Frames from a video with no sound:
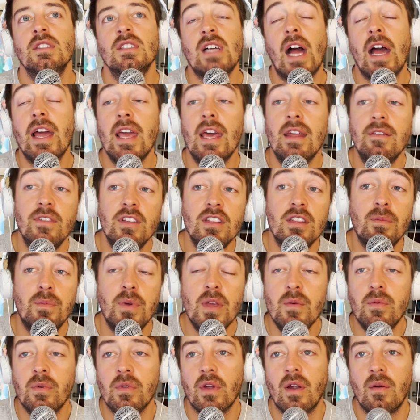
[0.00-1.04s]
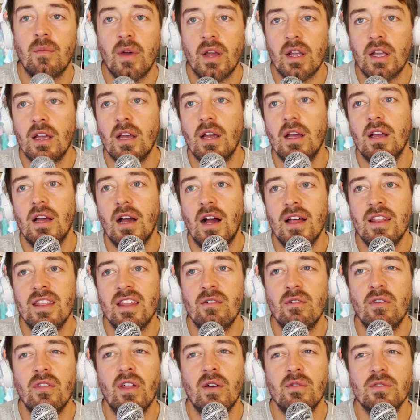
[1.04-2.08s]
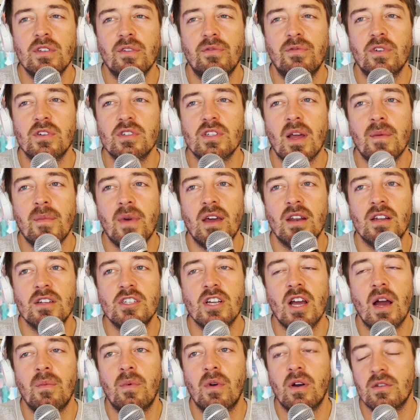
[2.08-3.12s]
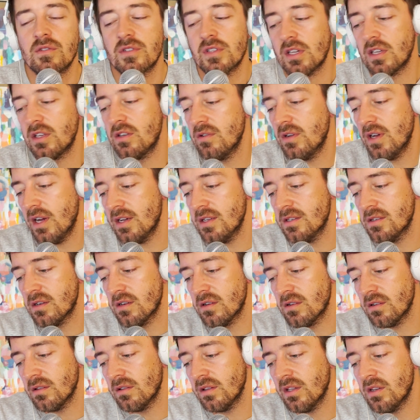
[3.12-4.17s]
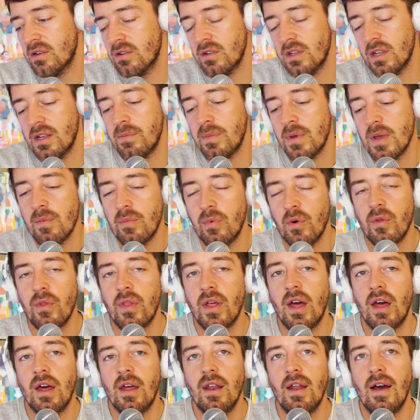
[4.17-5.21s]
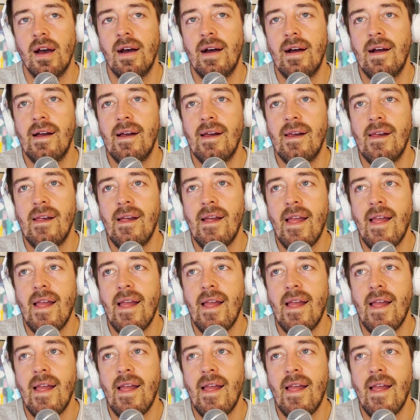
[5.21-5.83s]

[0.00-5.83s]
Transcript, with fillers: I envied the people there. I'm like, there that was the first time I had a job where I was like, you guys are literally people that uh,